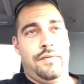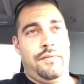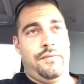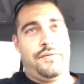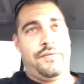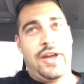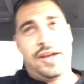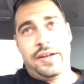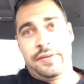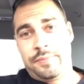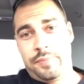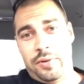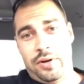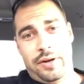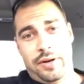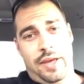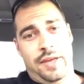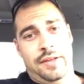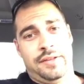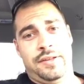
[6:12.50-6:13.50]

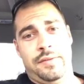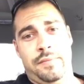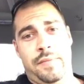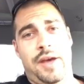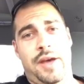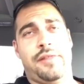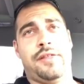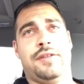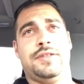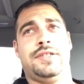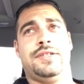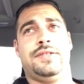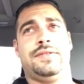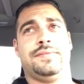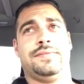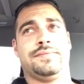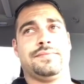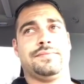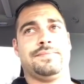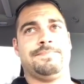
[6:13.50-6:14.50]
Facebook, instant messaging,
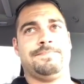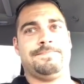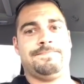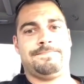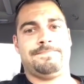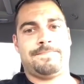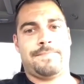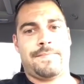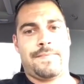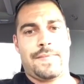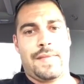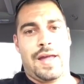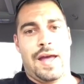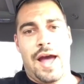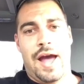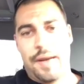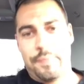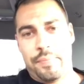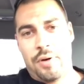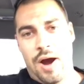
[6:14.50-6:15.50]

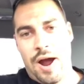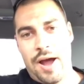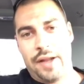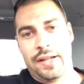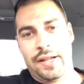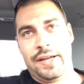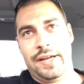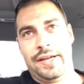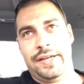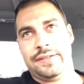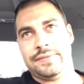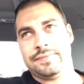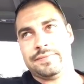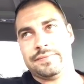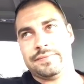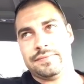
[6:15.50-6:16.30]
I probably